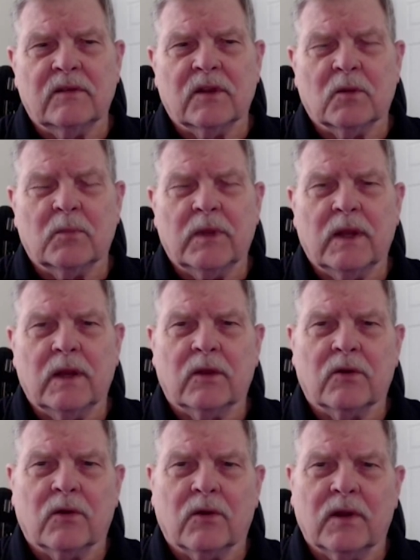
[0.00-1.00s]
They're being
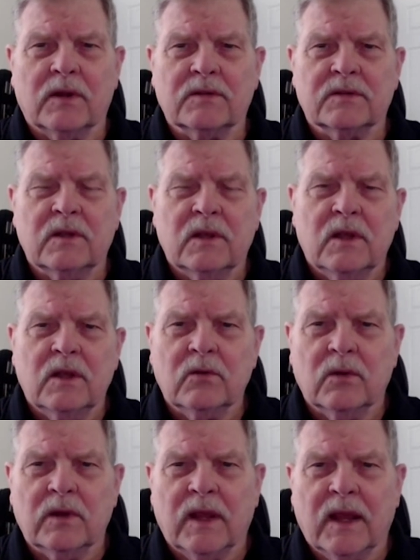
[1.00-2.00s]
encouraged to
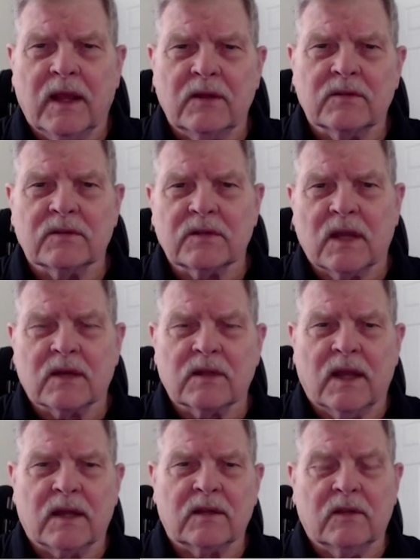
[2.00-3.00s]
engage in sexual
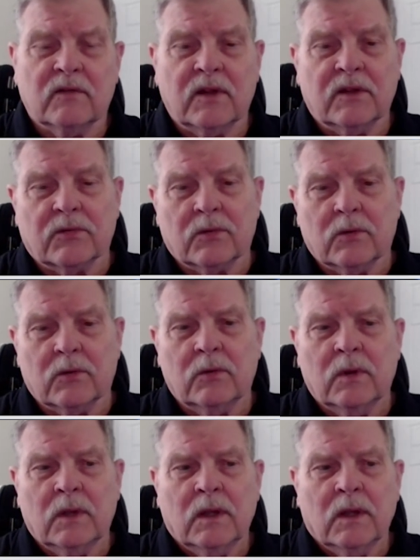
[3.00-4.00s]
activity through
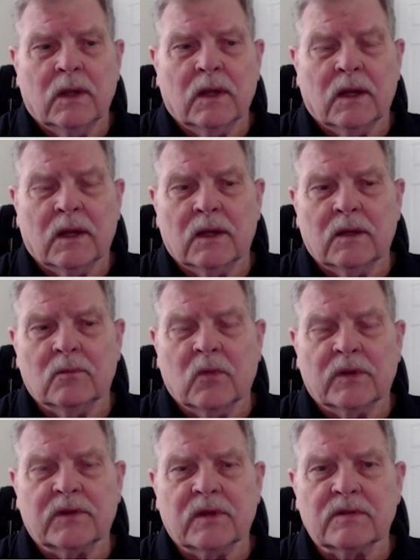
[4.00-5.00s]
um,
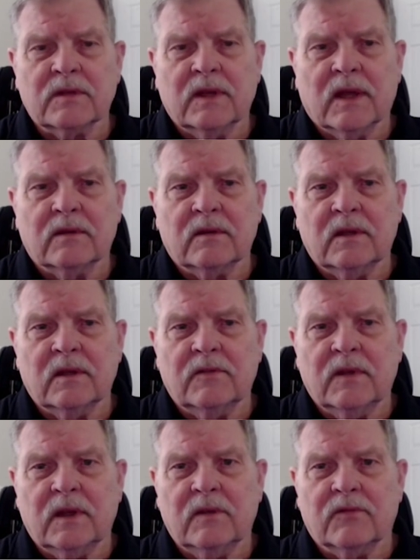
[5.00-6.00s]
what they see on
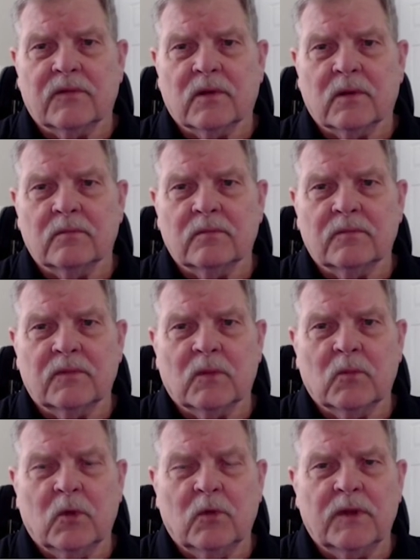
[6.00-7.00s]
TV, from the
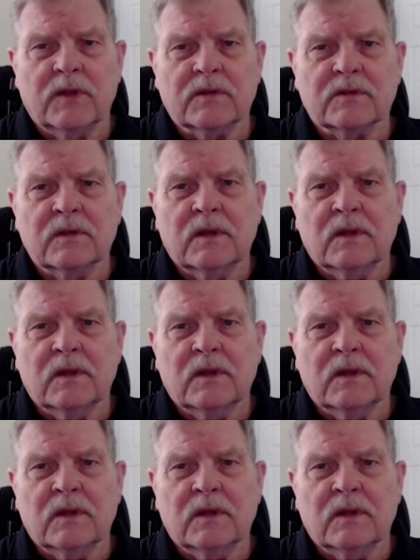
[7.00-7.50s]
movies,